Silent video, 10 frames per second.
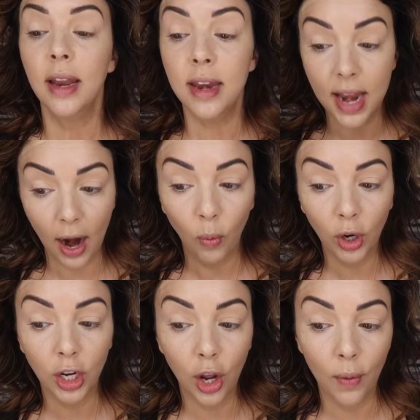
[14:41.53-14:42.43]
Now we're
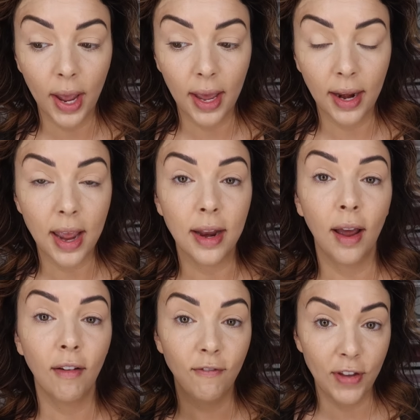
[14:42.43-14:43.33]
going to go ahead
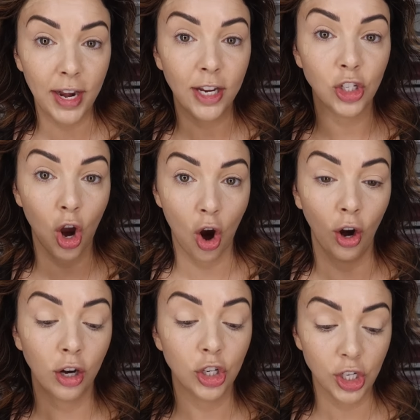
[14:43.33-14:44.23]
and finish
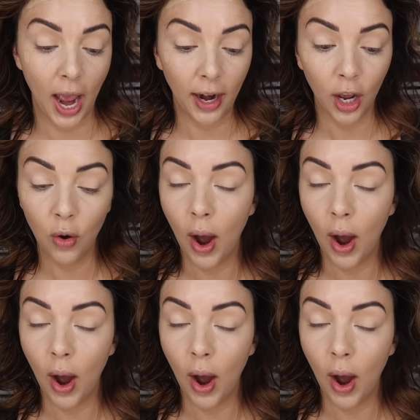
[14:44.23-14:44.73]
our shadow.